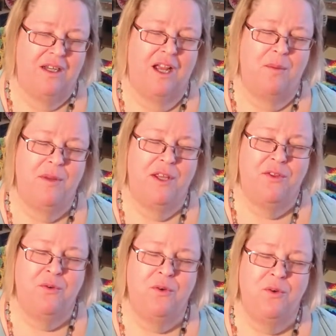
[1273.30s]
coming
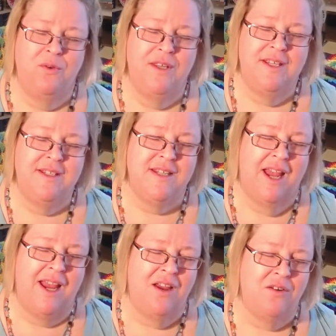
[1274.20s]
through these
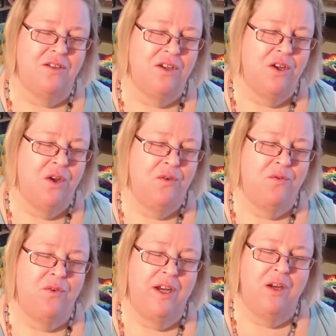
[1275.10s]
sound
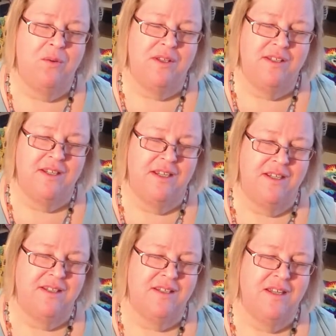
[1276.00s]

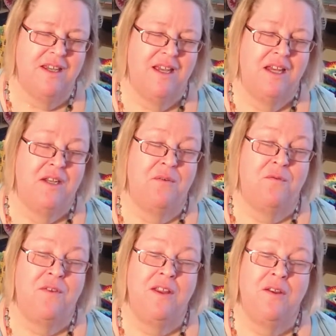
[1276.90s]
frequencies to
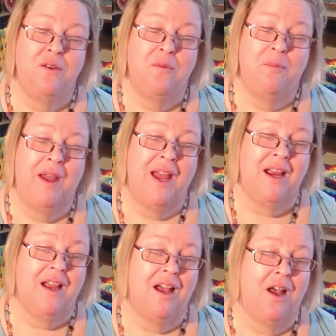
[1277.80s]
fill
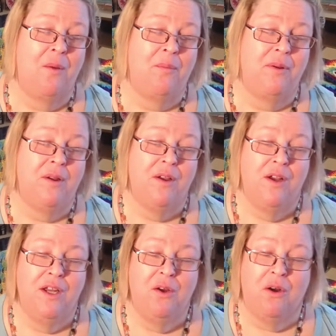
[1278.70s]
back up
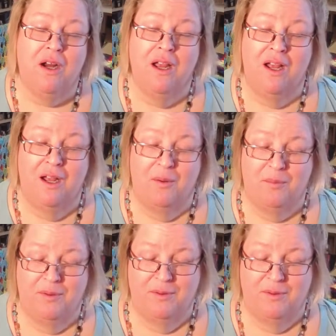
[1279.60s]
your cup.